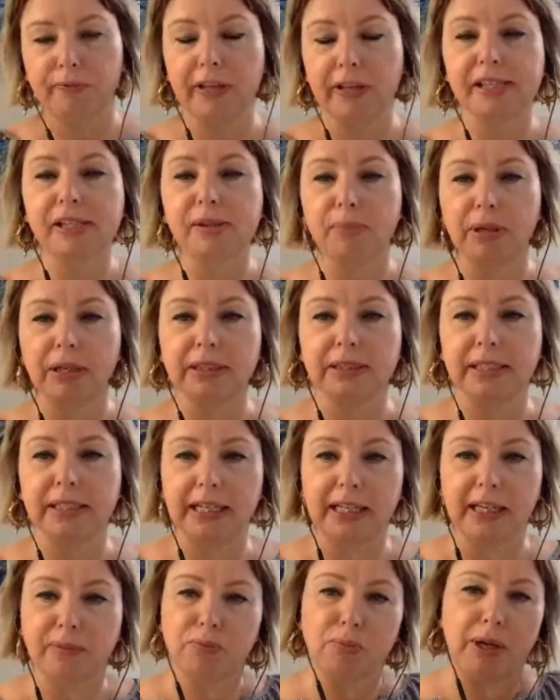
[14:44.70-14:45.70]

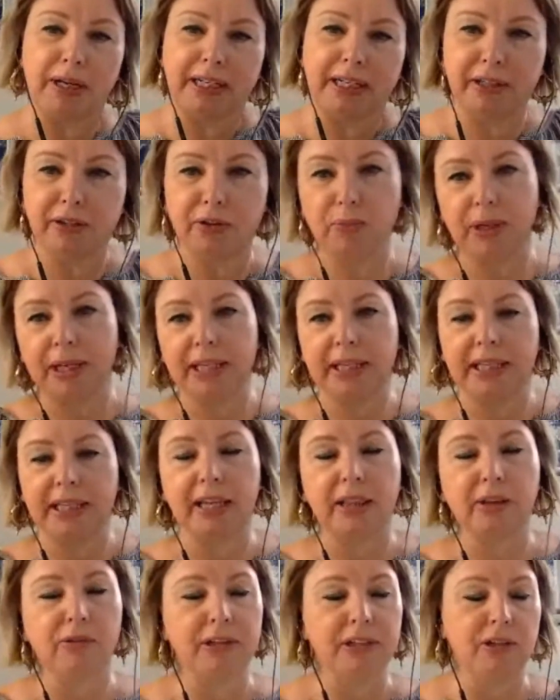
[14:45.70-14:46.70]
flexibility at one end of the week and the
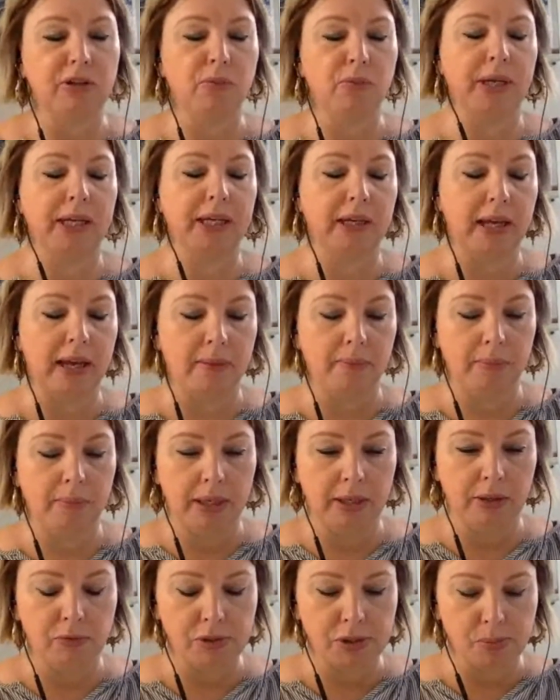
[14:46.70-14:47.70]
other end of the week,
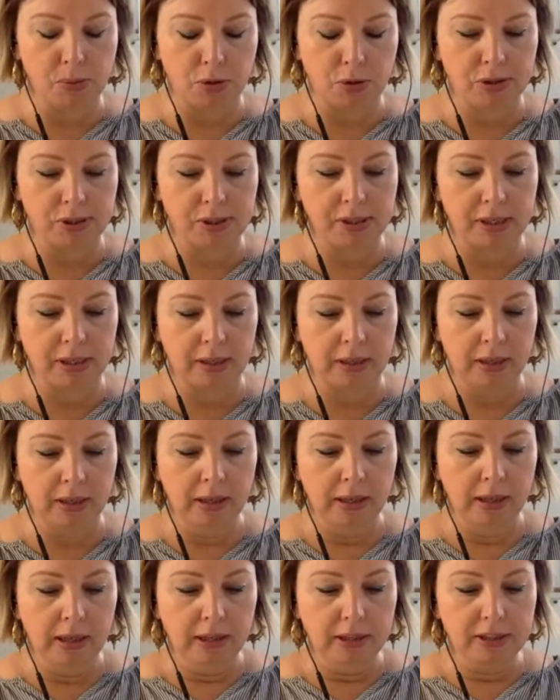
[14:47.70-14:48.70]
in response to
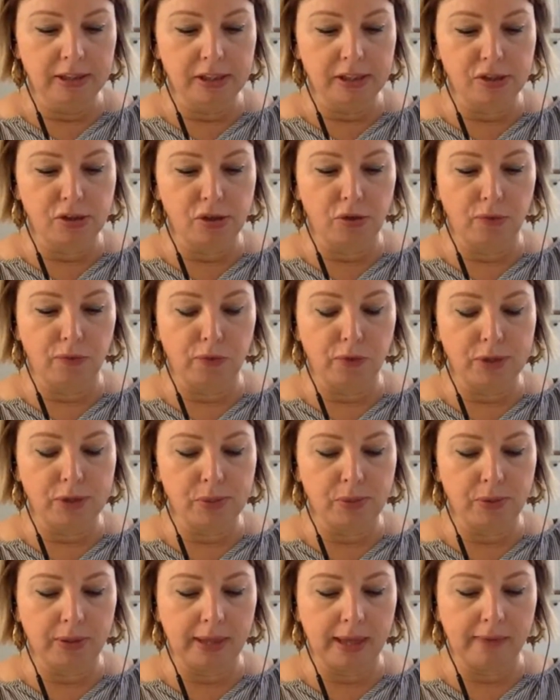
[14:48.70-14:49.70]
the student
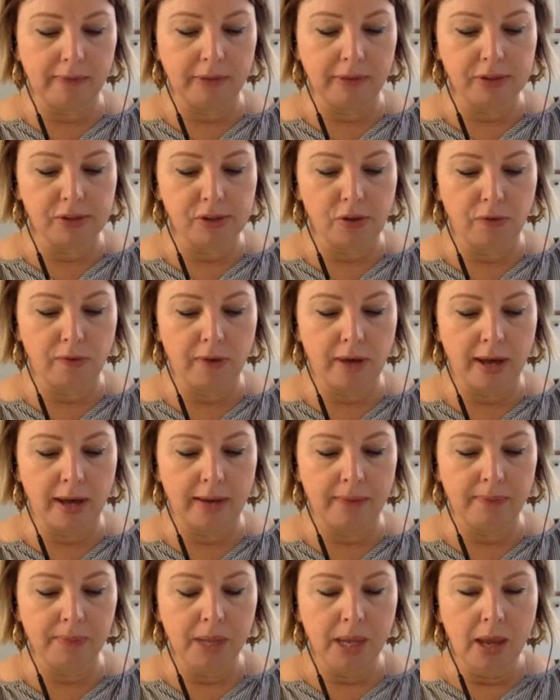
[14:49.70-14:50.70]
voice we've gathered so
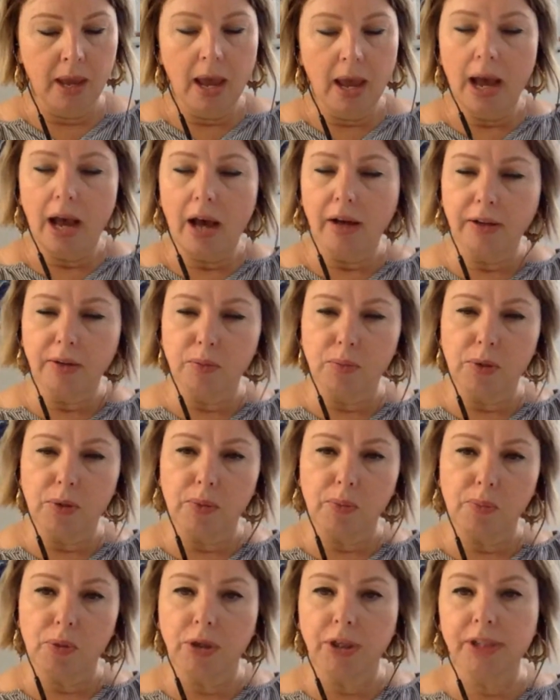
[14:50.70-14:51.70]
far.
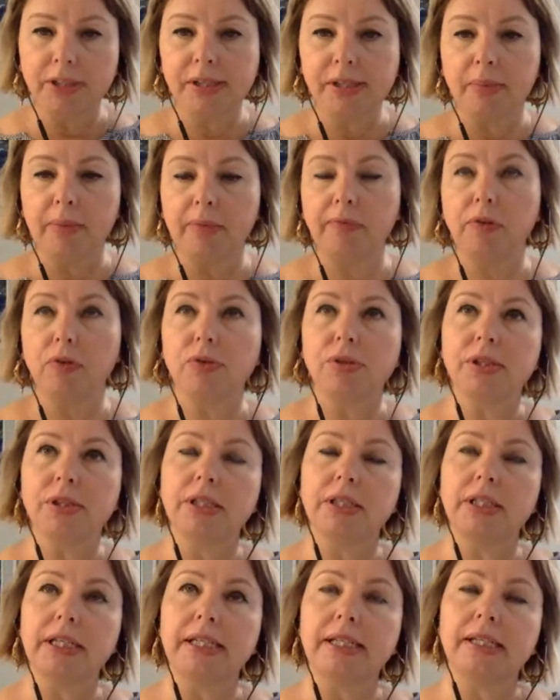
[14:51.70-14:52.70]
What are some of your
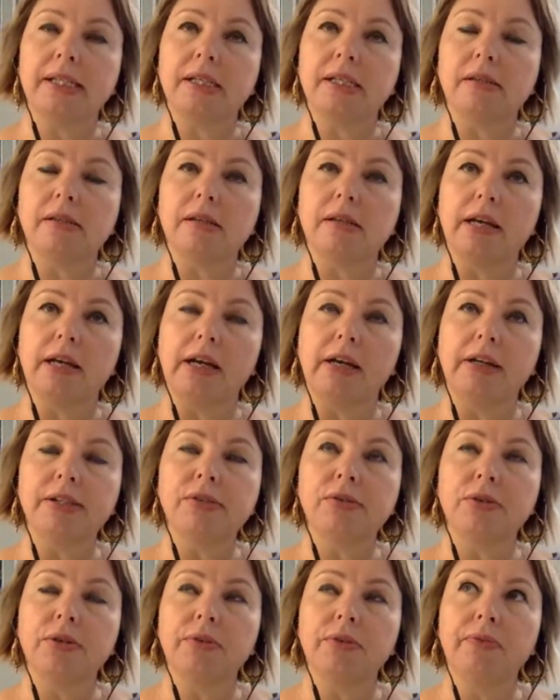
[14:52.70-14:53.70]
suggestions? Like,
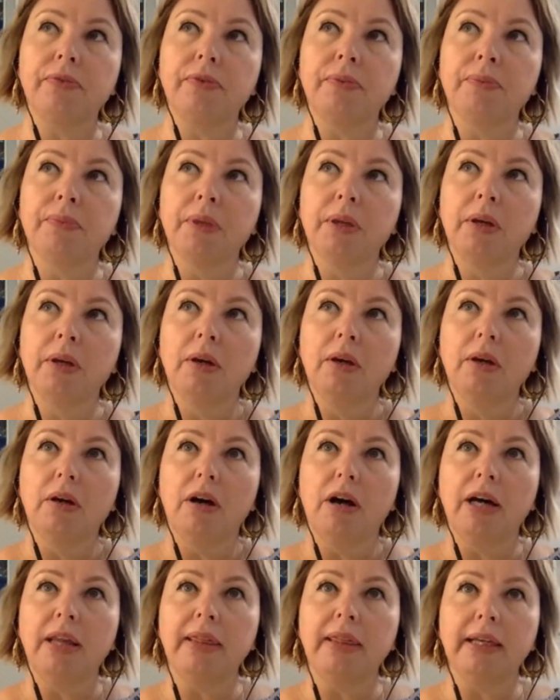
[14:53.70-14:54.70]

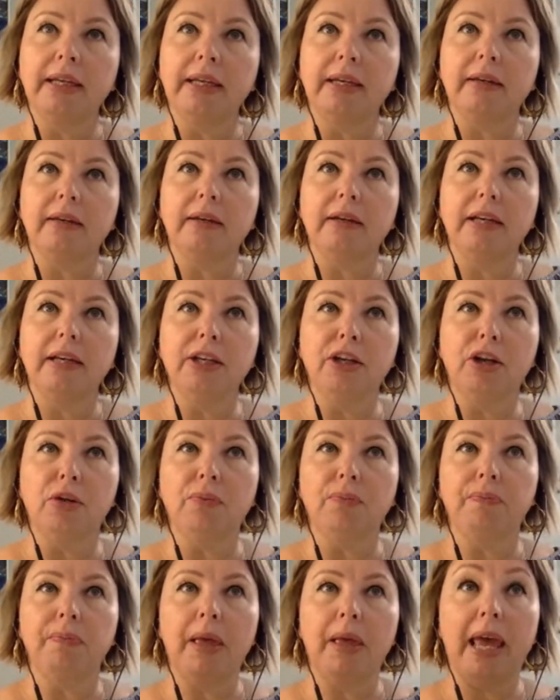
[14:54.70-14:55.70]
I think, you
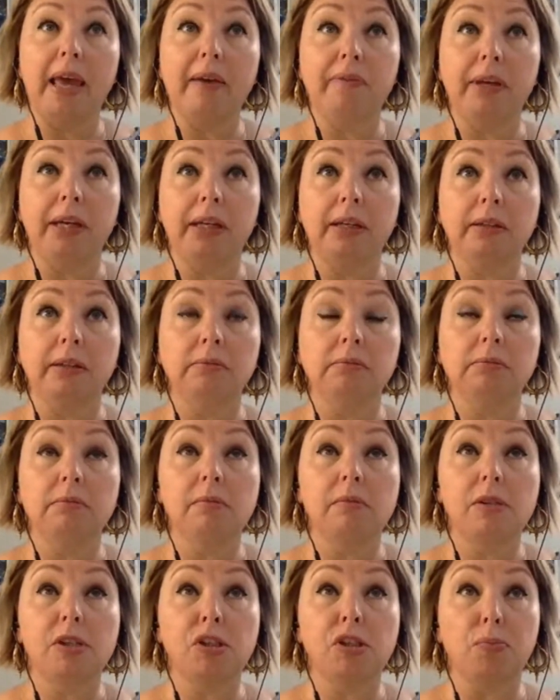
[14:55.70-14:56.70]
know, having
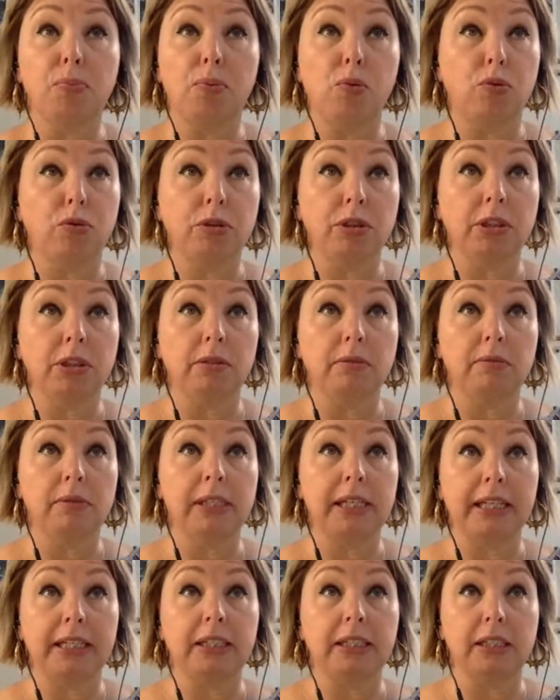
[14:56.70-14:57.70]
supported
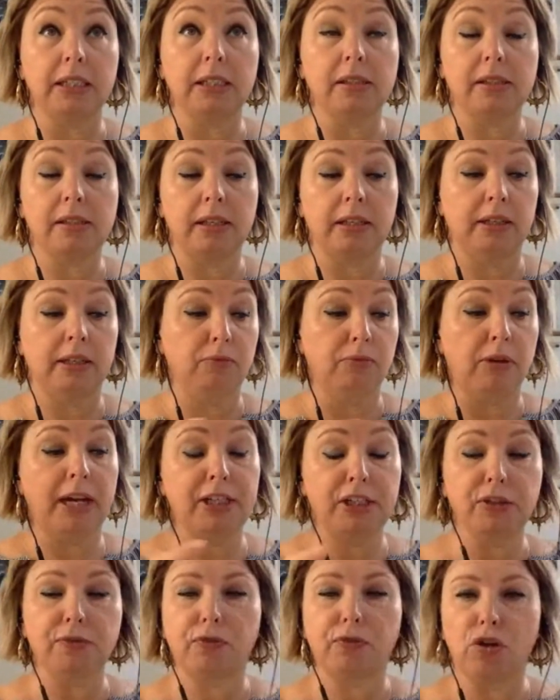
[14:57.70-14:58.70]
teachers in a
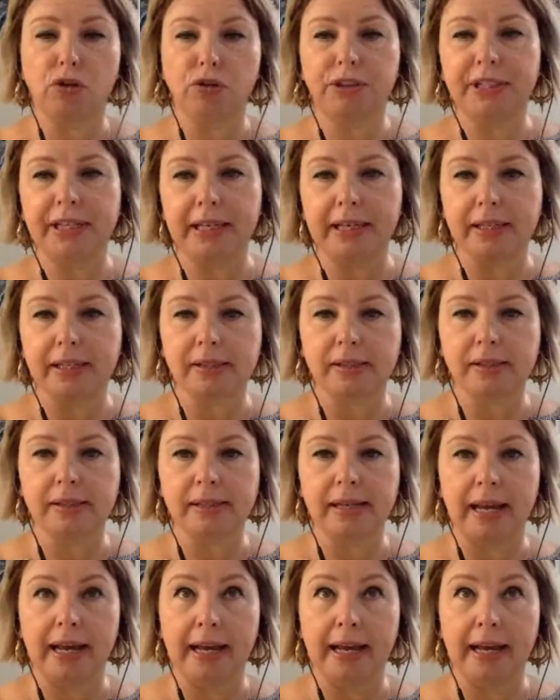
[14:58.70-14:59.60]
range of contexts